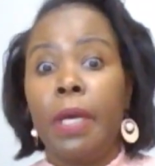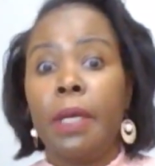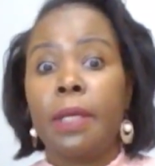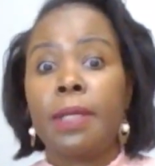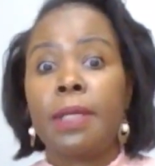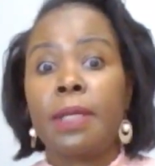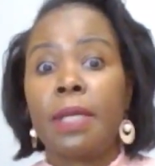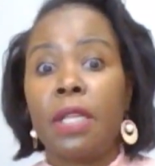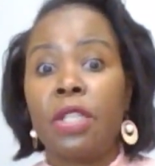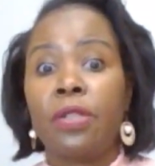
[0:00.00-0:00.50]

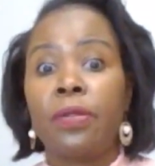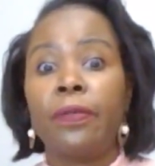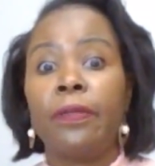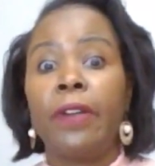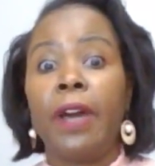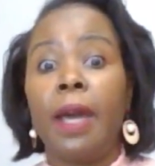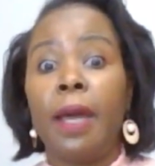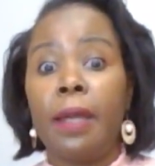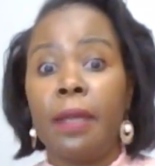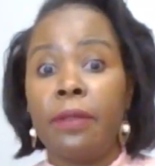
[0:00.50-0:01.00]
stage
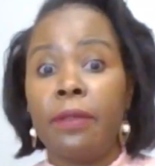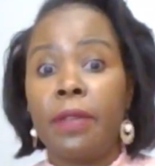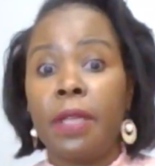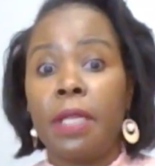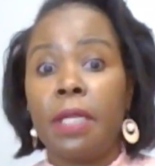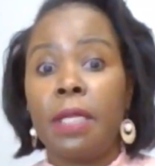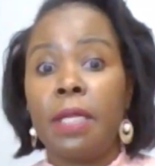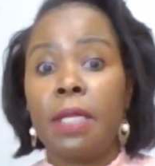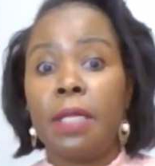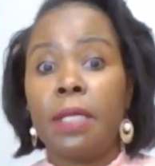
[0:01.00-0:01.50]
5
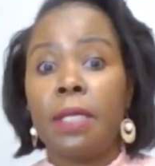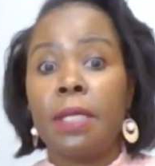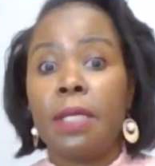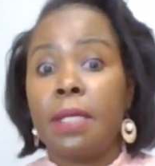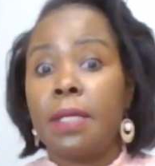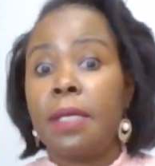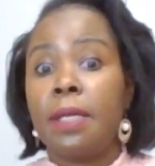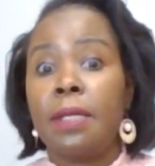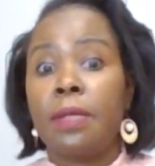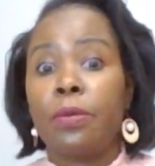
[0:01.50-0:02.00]
kidney
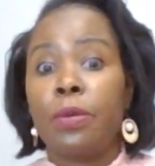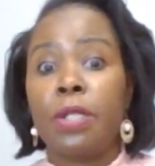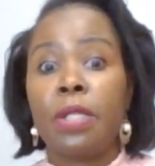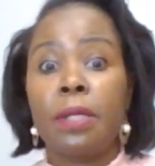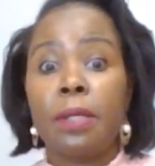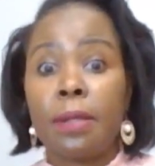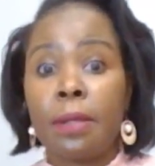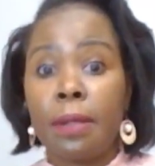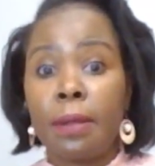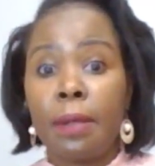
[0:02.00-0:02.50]
disease, which
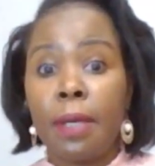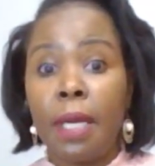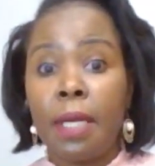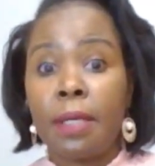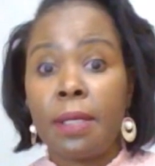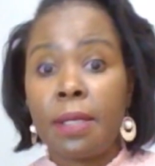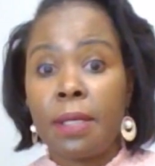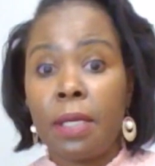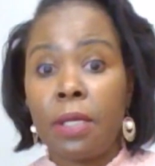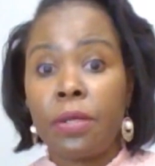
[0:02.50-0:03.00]
is
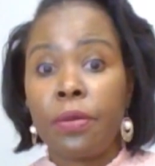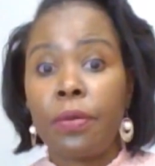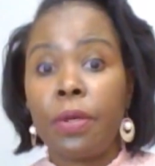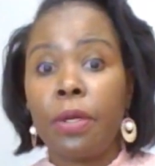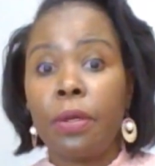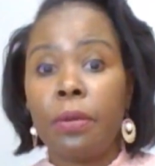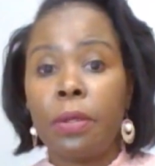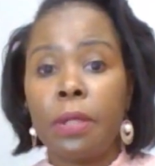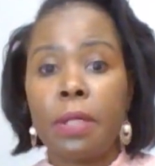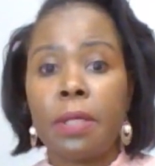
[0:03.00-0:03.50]
end stage
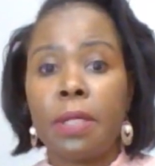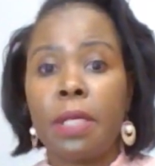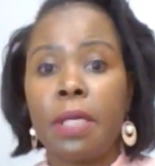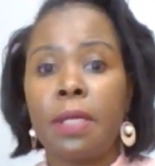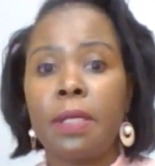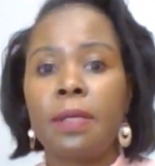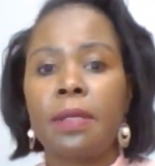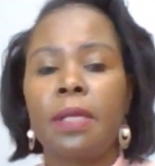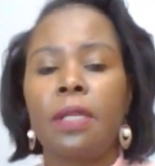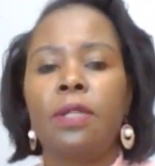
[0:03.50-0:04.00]
renal
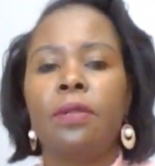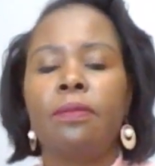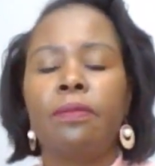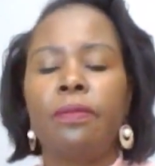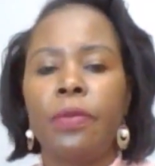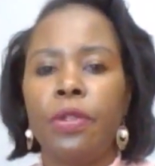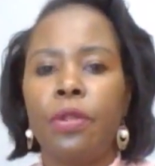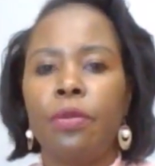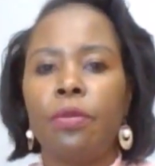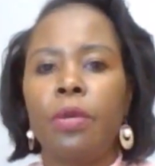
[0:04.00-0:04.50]
disease, then
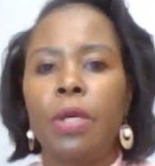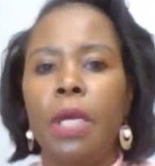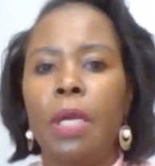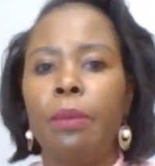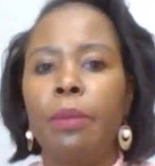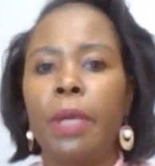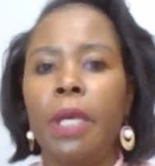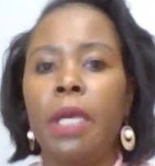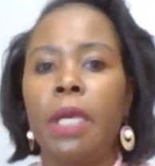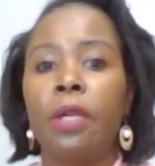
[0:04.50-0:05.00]
you will
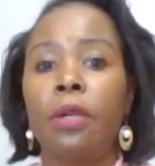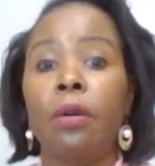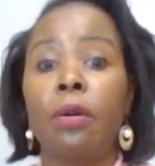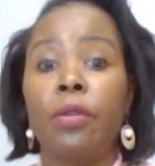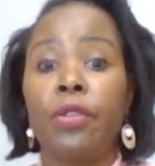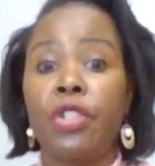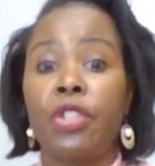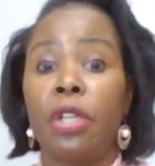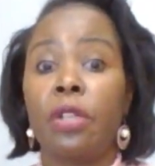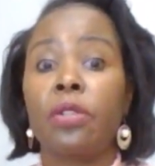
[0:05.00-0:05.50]
be in
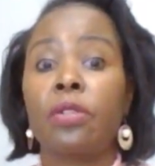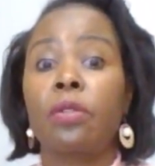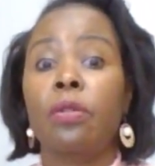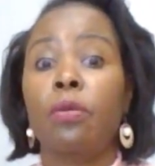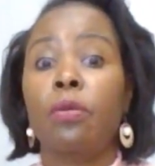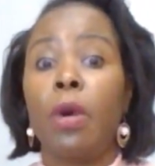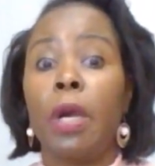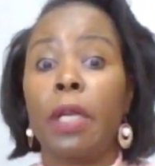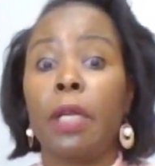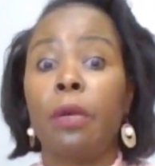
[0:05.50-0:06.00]
conjunction
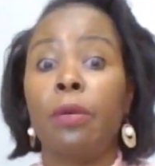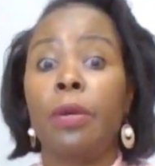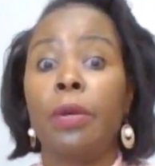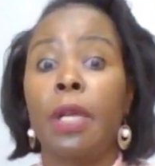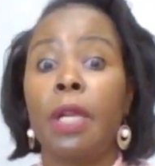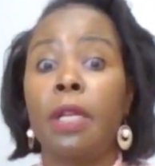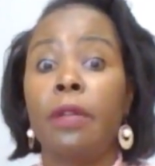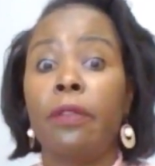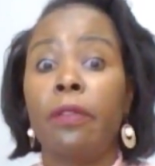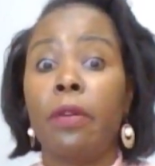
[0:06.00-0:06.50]
working with
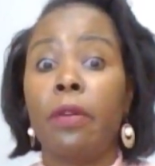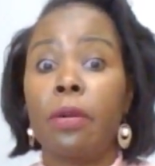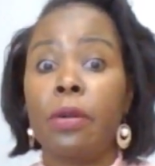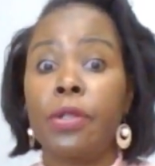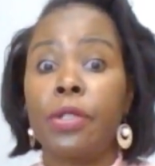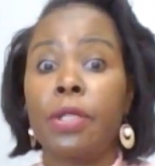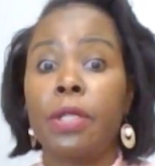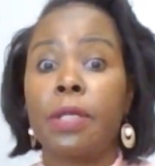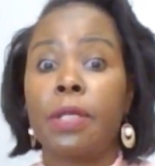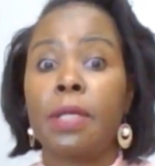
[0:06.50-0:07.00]
a
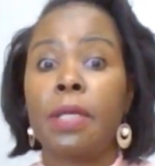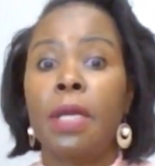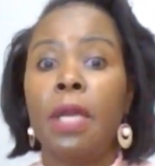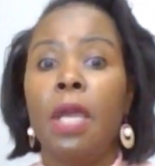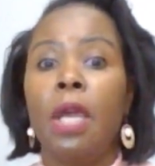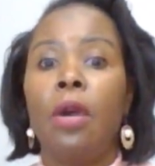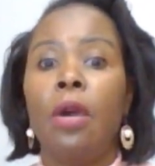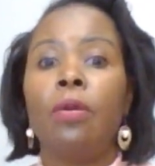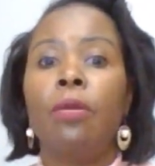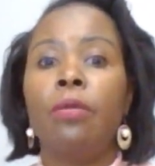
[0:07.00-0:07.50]
nephrologist
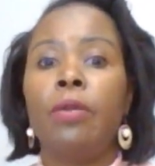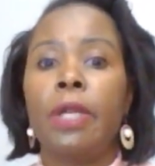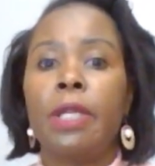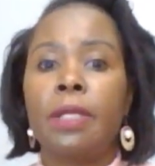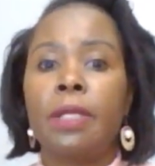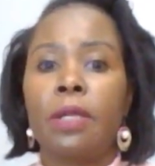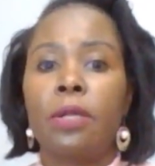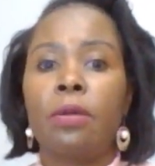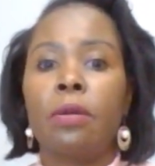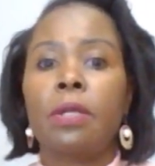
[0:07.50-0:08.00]
who
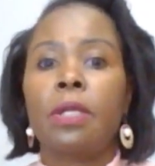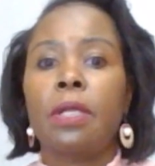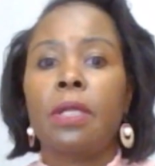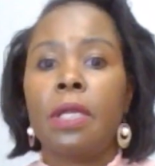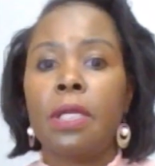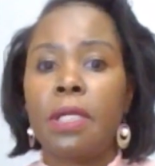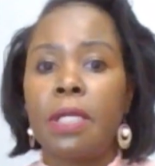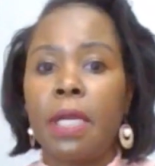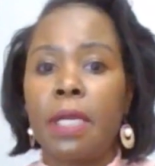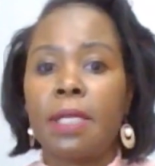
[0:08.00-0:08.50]
is a doctor
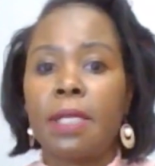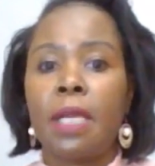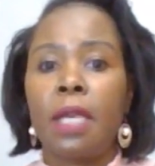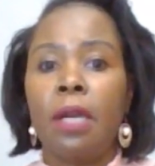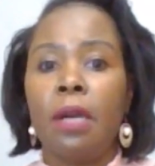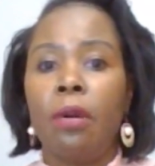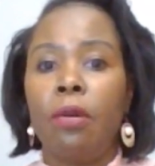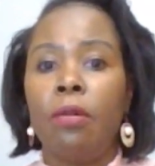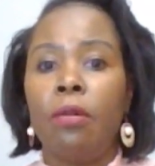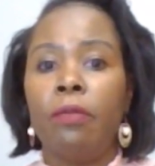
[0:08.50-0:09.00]
that takes
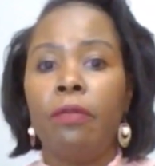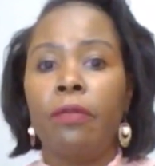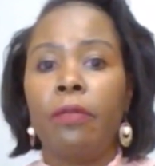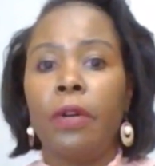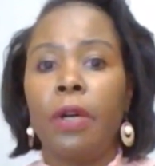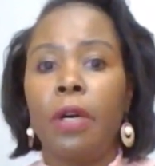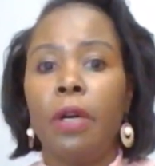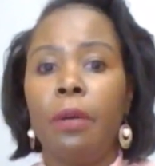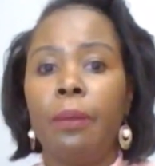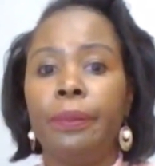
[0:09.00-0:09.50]
care of
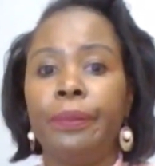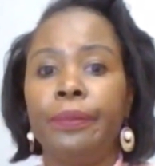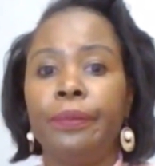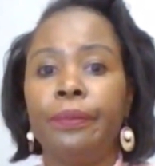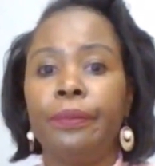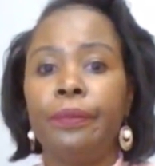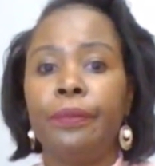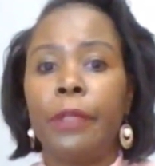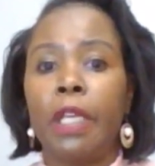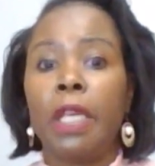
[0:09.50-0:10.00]

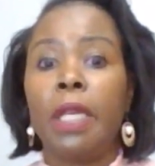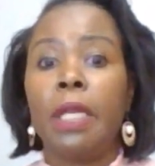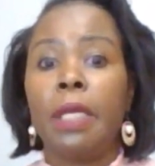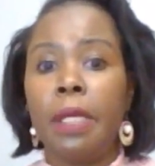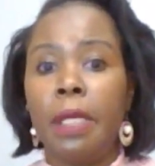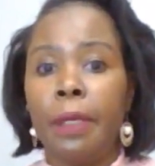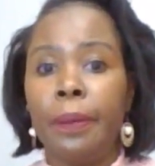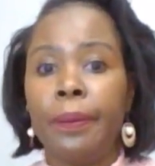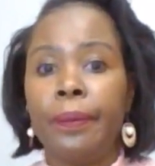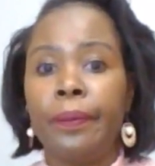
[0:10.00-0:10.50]
the
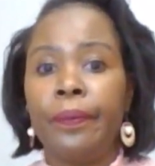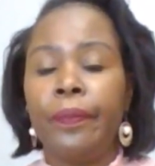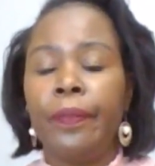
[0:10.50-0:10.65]
kidney.